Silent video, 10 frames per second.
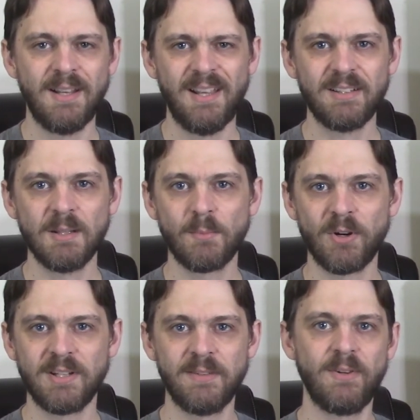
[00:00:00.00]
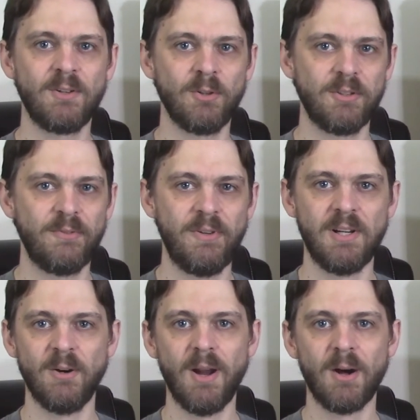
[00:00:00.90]
it's a little more difficult to
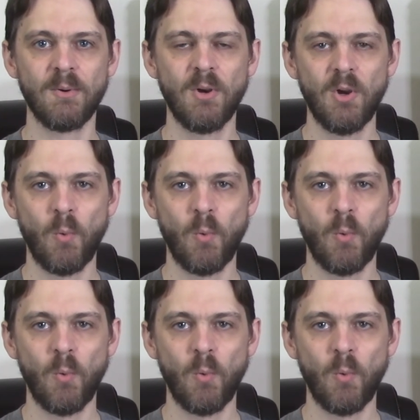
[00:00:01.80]
figure out